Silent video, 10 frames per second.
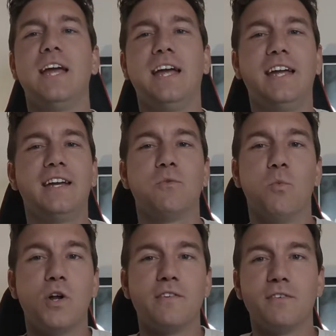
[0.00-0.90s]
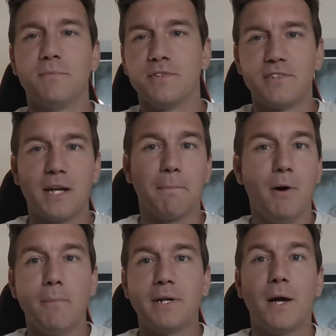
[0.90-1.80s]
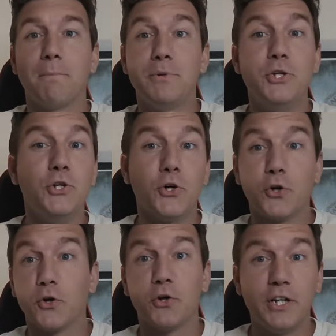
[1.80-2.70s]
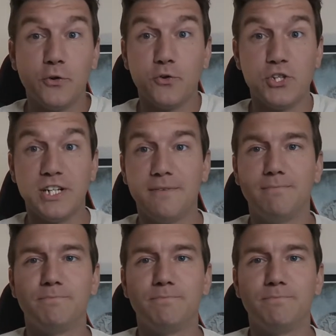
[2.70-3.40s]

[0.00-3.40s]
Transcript: And one of them is like pumping out pure energy.